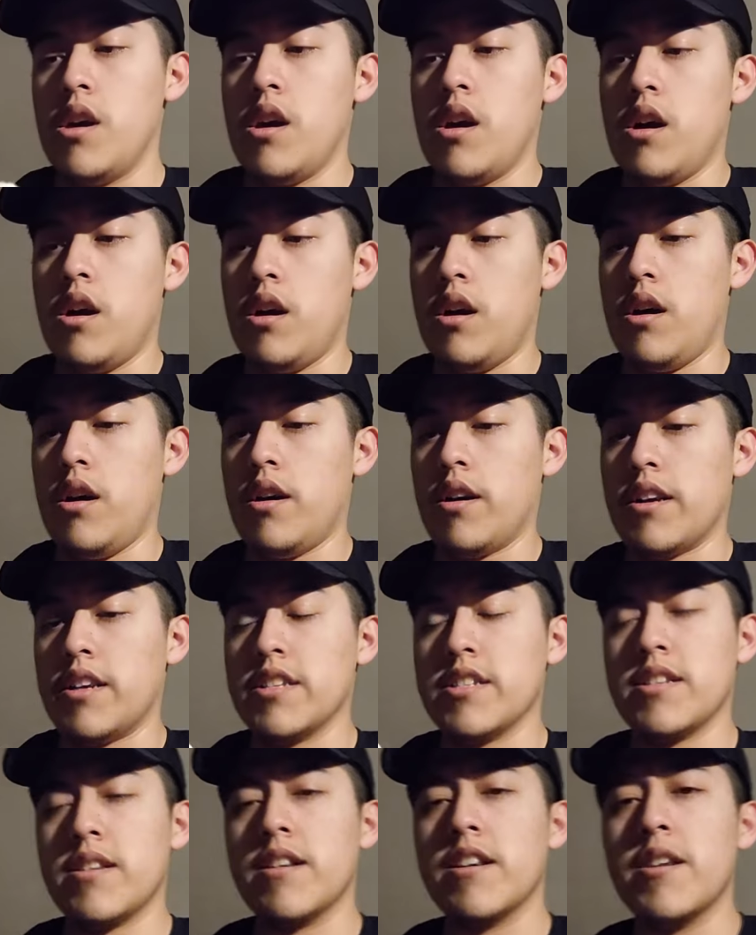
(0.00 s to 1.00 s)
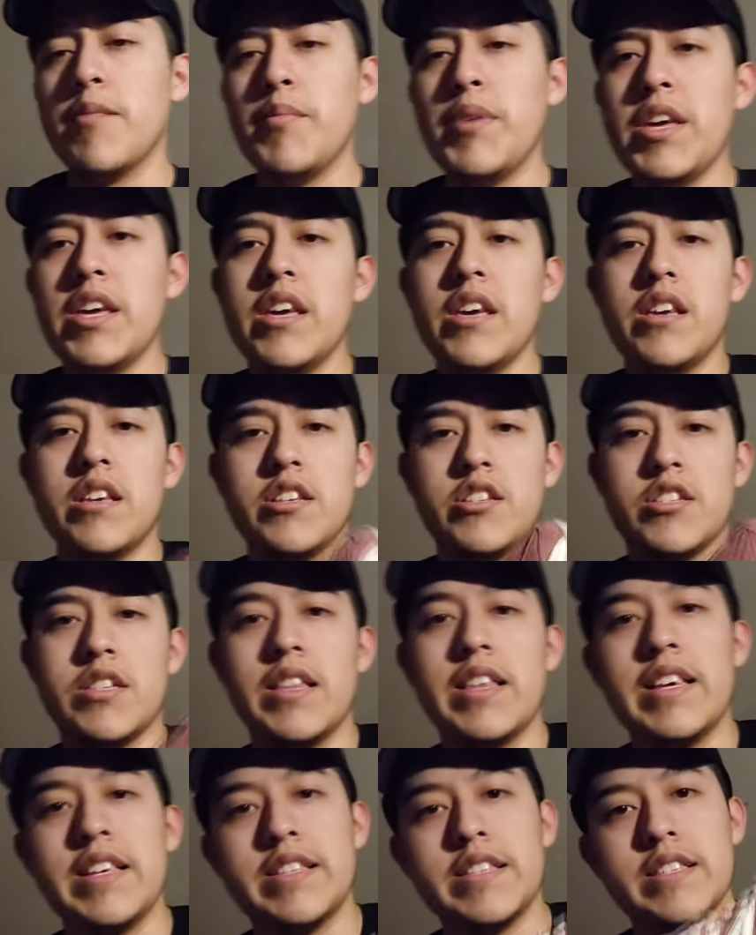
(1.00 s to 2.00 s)
because uh, I'm gonna be
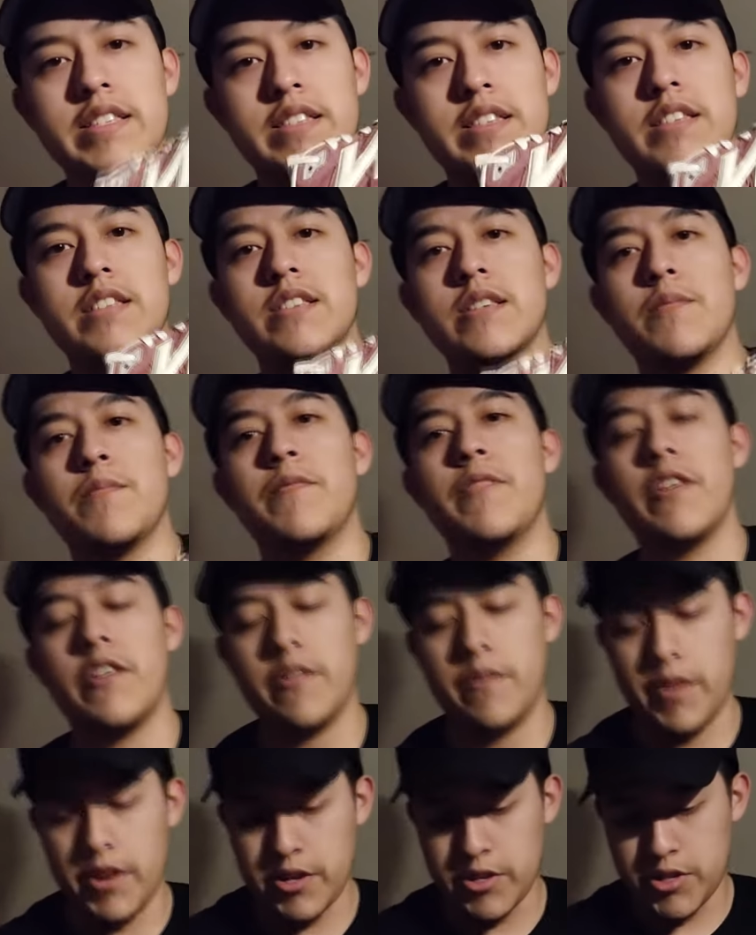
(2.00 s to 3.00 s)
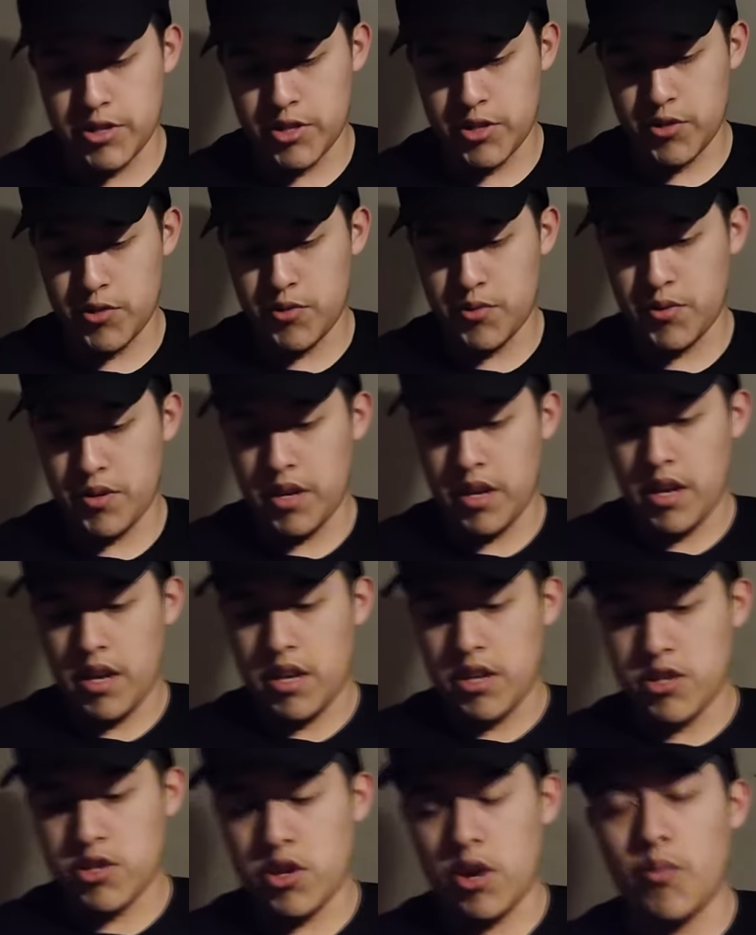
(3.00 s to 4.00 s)
lacing these up very very soon
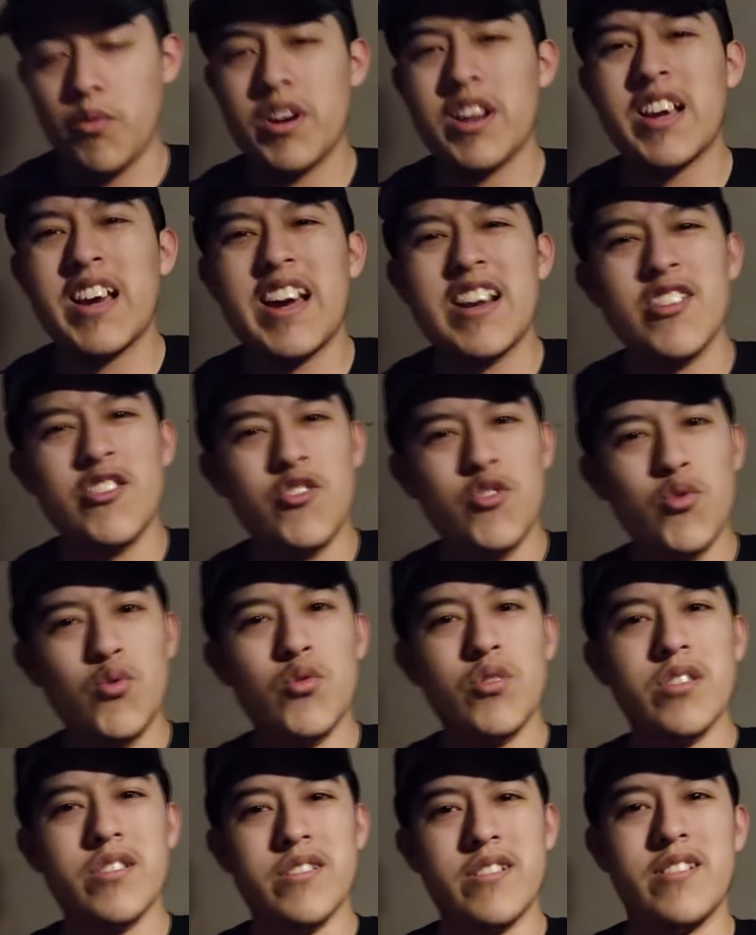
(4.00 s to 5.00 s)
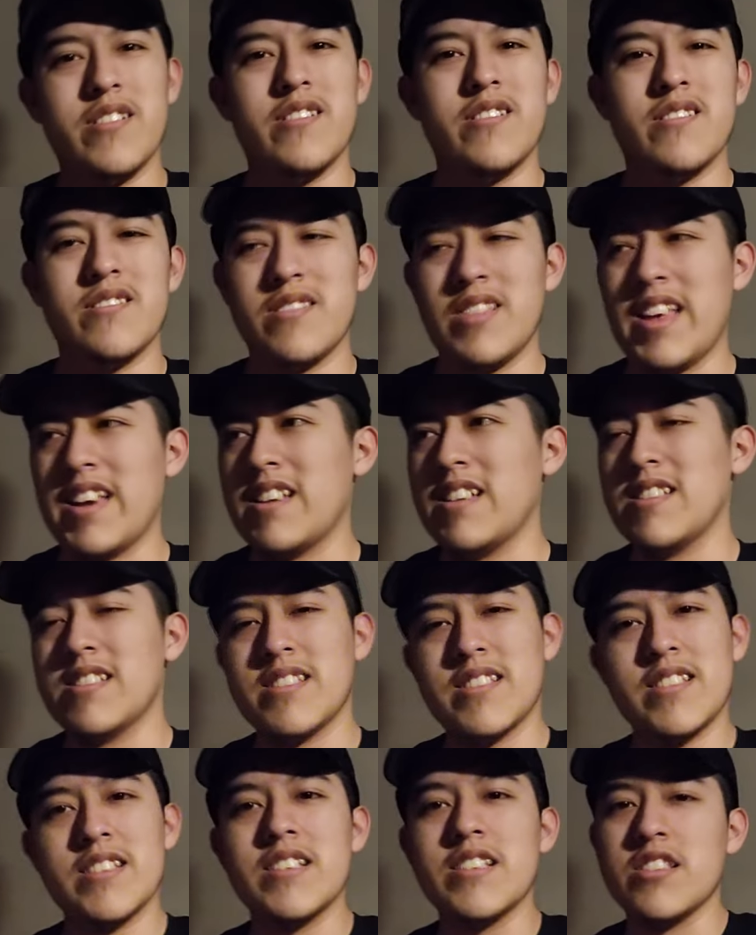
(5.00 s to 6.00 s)
so I want to kind of do a, a, like a
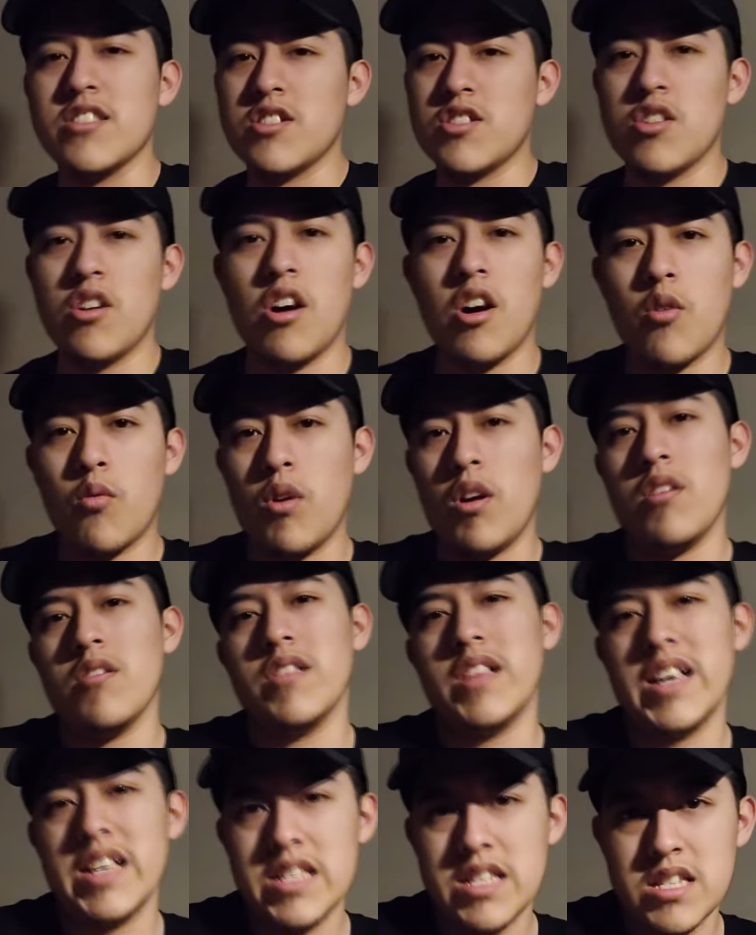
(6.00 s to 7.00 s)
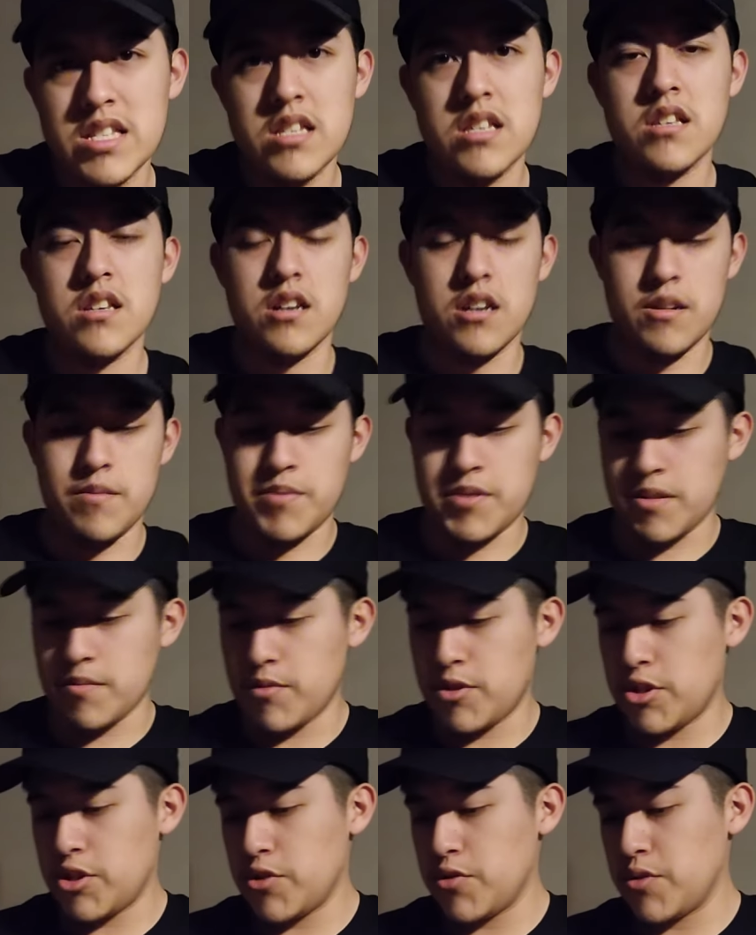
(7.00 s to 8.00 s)
sit and talk while lacing up some
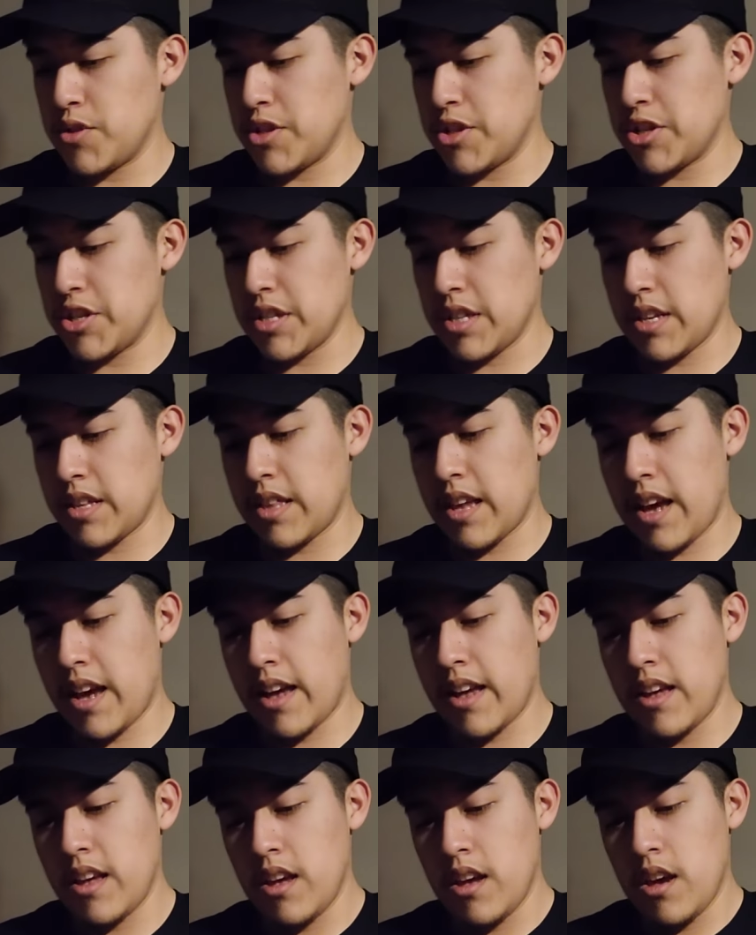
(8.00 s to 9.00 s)
shoes and shit like that